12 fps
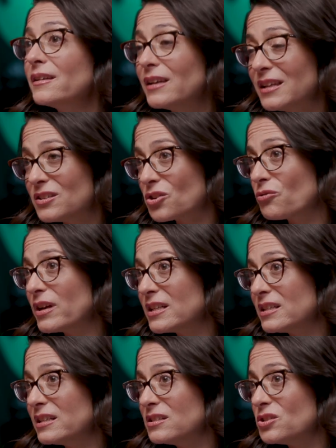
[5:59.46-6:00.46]

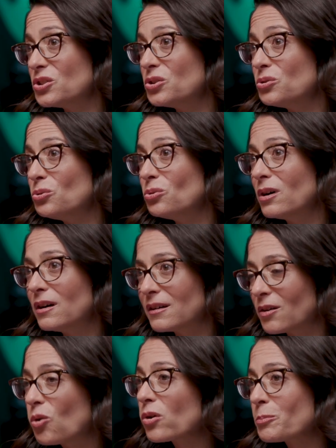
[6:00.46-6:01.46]
integrated into a
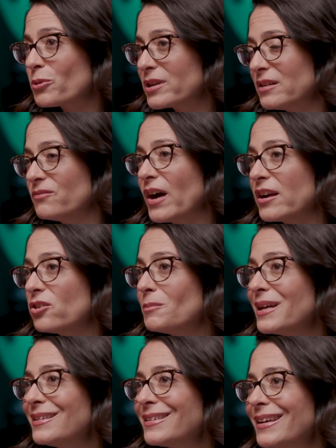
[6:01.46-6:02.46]
corporate
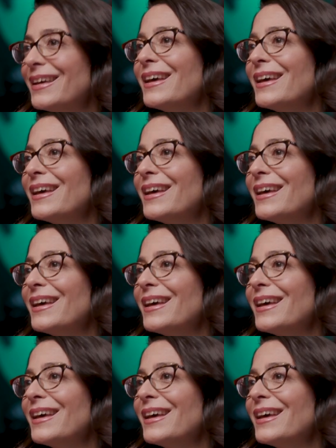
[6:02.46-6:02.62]
environment,